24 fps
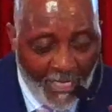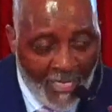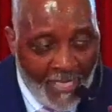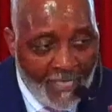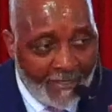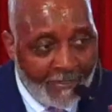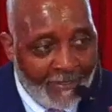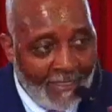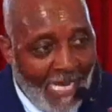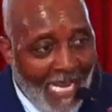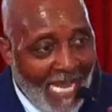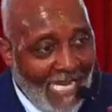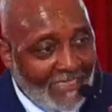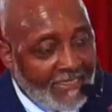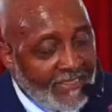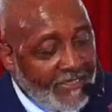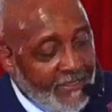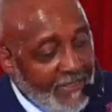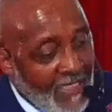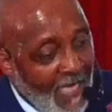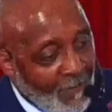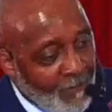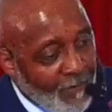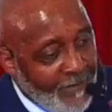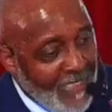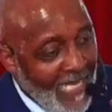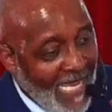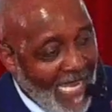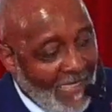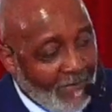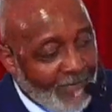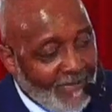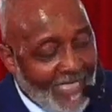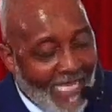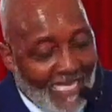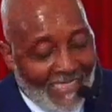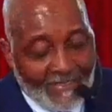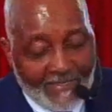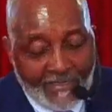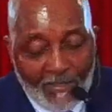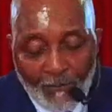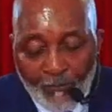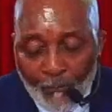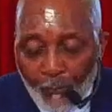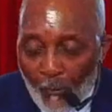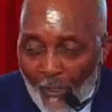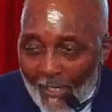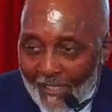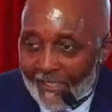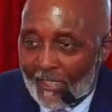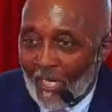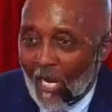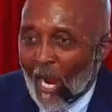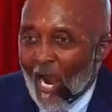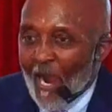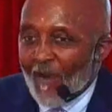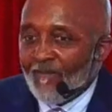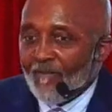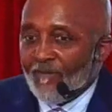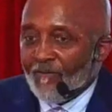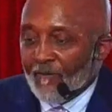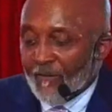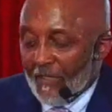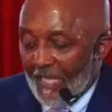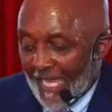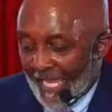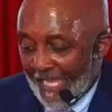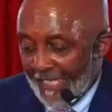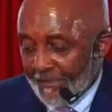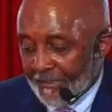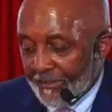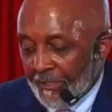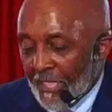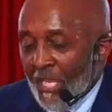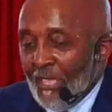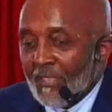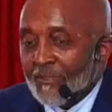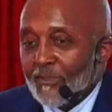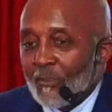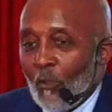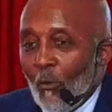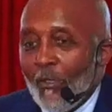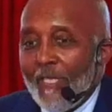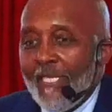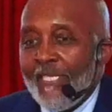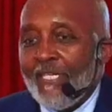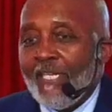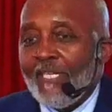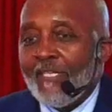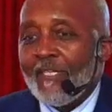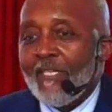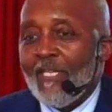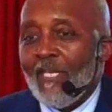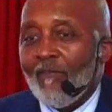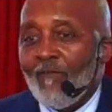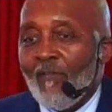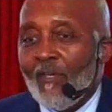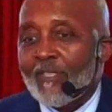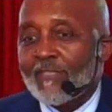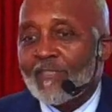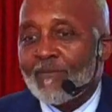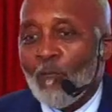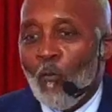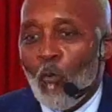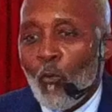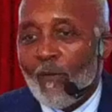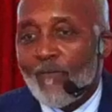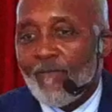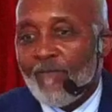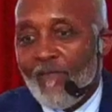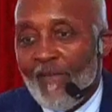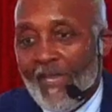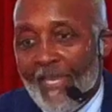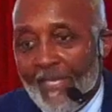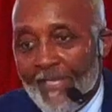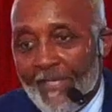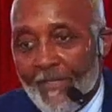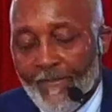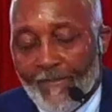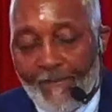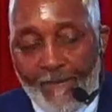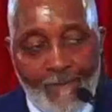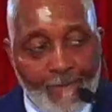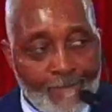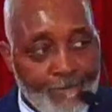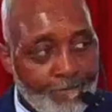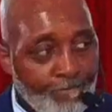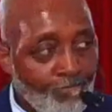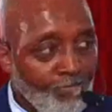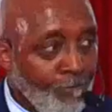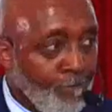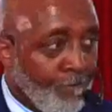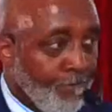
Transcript: Yes. God sometimes has to prick our flesh so he can give us more faith. Yeah.